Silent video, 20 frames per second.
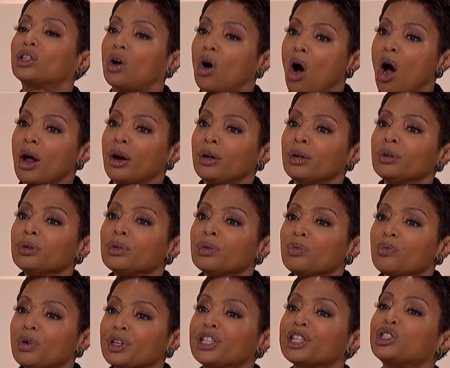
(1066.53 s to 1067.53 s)
caught,
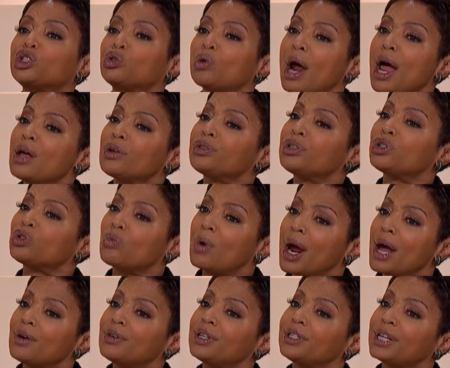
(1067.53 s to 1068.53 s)
with his trousers
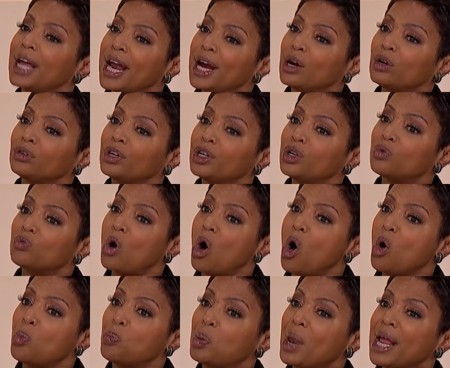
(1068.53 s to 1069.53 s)
round his ankle in the
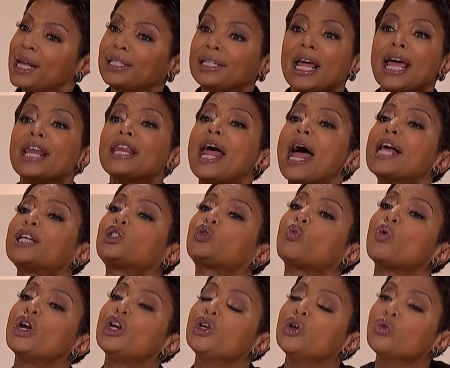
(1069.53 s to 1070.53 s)
wrong place, that's
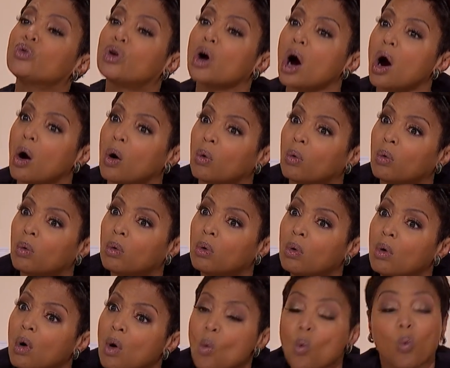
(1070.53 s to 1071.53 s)
when you go.
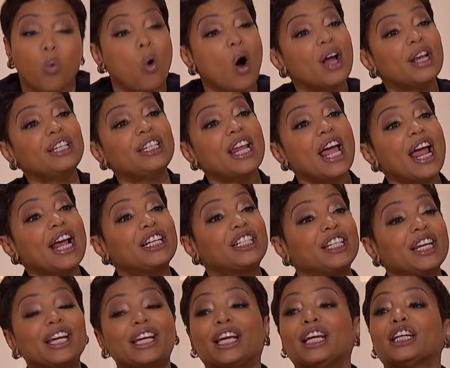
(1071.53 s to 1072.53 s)
Yeah. One day
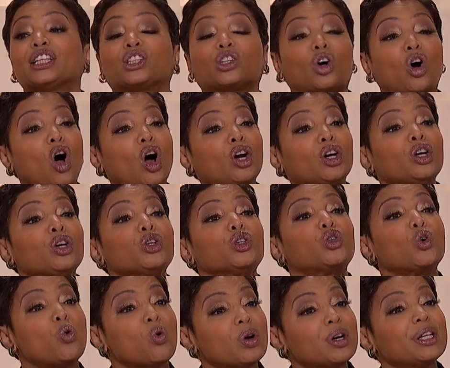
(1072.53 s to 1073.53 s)
she gets caught
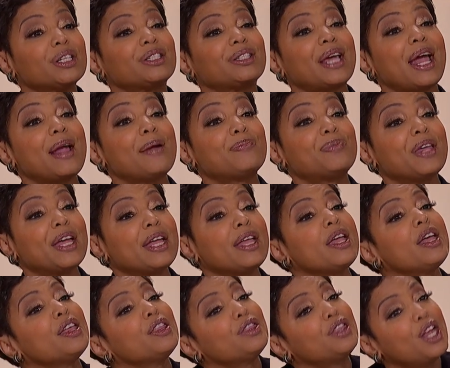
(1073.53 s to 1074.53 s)
doing the same thing,
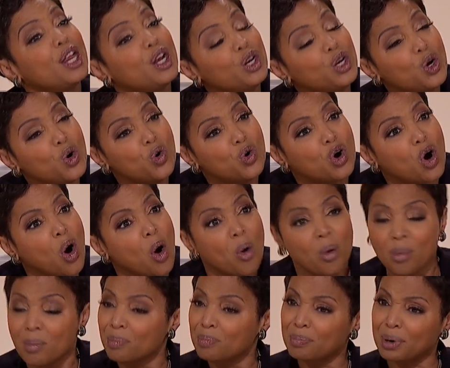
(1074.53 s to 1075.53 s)
then you
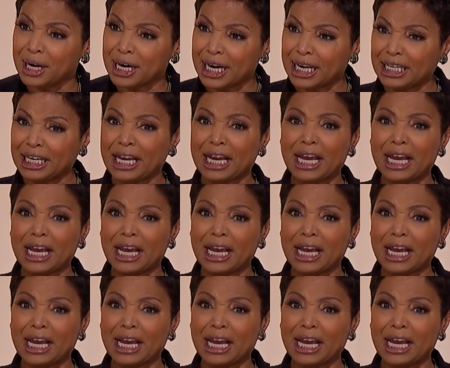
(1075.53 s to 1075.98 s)
go. But in the